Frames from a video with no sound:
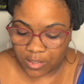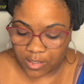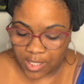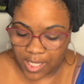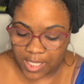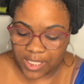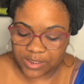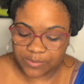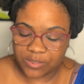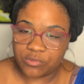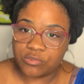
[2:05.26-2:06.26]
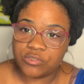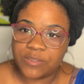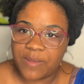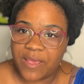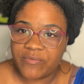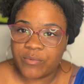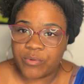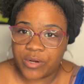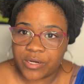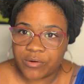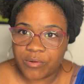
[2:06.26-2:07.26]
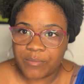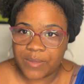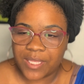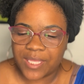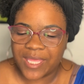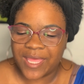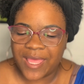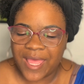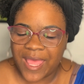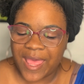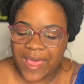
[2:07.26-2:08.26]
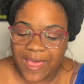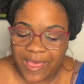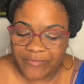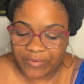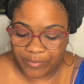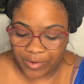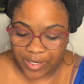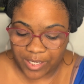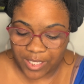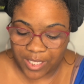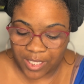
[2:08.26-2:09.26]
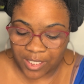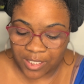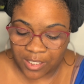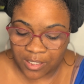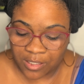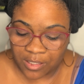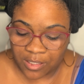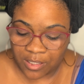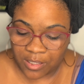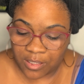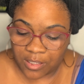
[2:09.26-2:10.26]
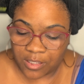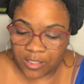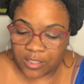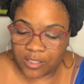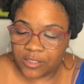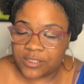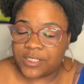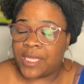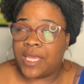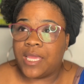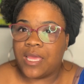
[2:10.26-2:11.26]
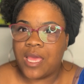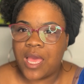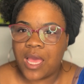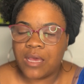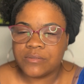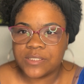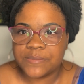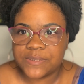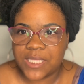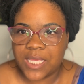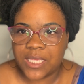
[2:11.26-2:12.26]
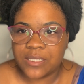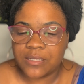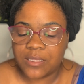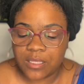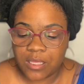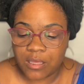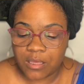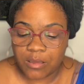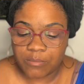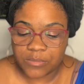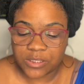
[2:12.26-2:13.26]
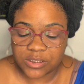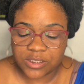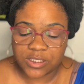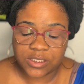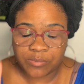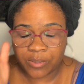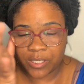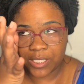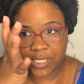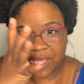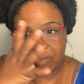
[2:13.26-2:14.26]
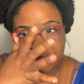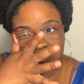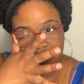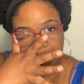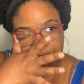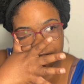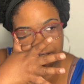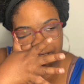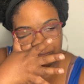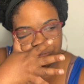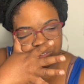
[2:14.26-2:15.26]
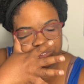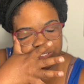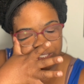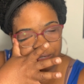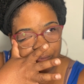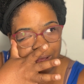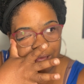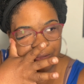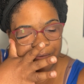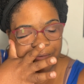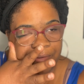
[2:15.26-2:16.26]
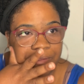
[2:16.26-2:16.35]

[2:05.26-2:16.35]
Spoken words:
God has been doing some heavy work on me, heavy work. And today I was upset, disappointed because I haven't talked to that person in a while.